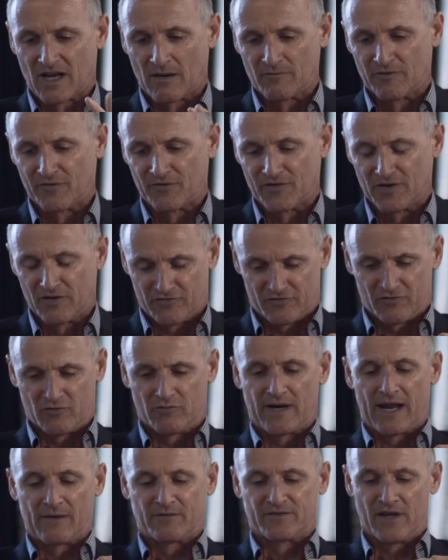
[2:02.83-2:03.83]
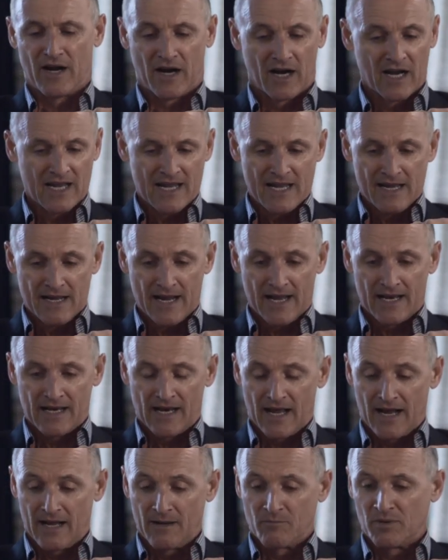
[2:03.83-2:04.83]
to come to the theater school when I was there,
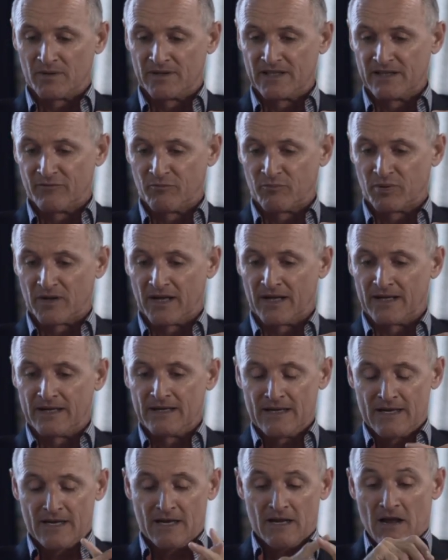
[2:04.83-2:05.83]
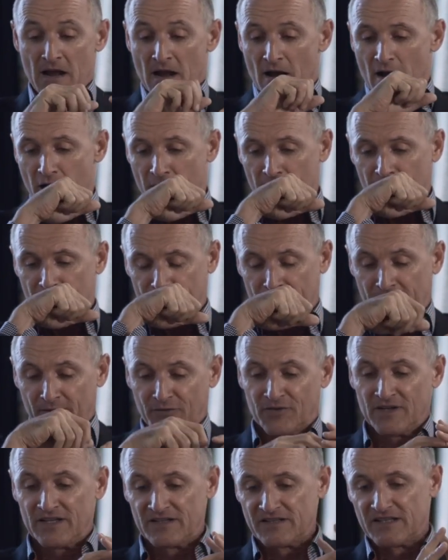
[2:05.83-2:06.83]
and I believe play
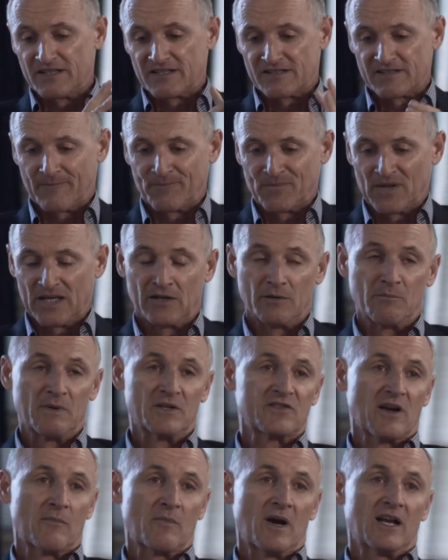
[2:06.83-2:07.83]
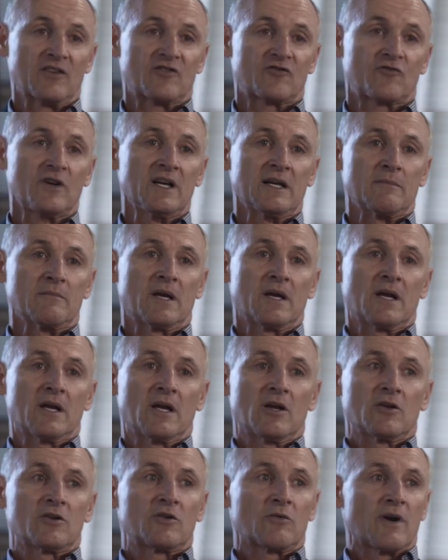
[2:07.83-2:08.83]
Theseus in A Midsummer Night's Dream,
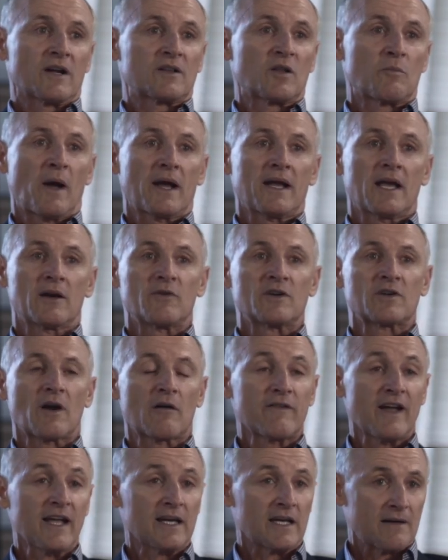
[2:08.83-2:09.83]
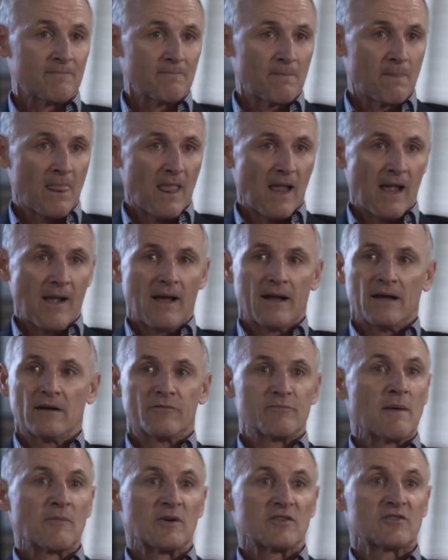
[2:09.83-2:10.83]
directed by Henry Tarvena,
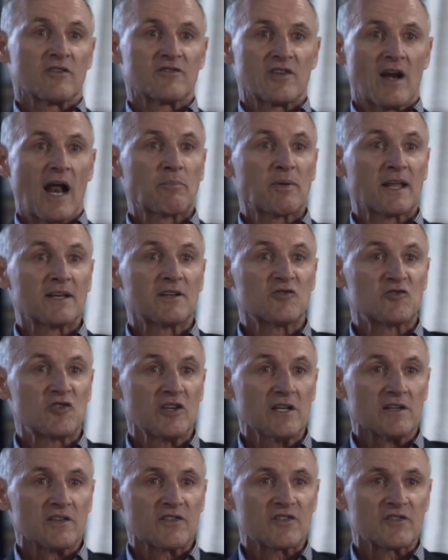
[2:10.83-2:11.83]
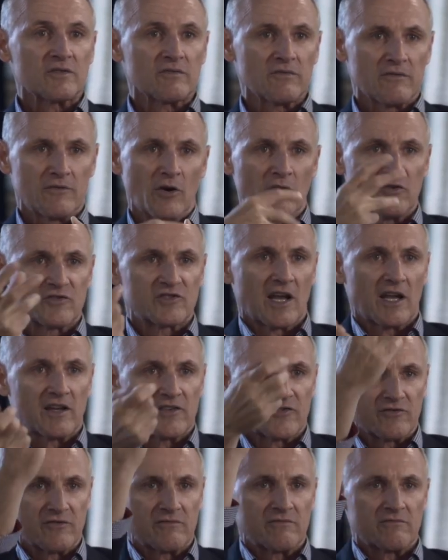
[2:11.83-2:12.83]
if memory serves, and I played Aegeus,
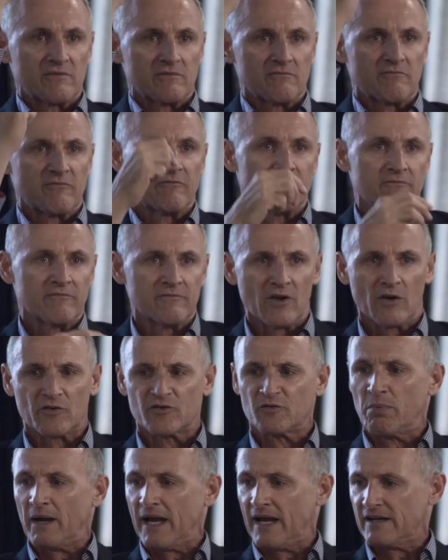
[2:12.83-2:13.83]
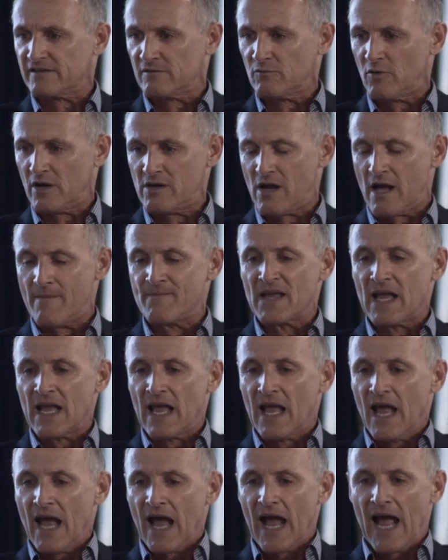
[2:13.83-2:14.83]
nosegays and nosebags and whatnot.
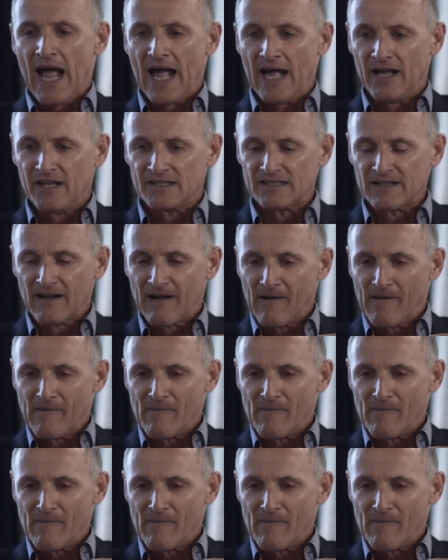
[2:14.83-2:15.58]
And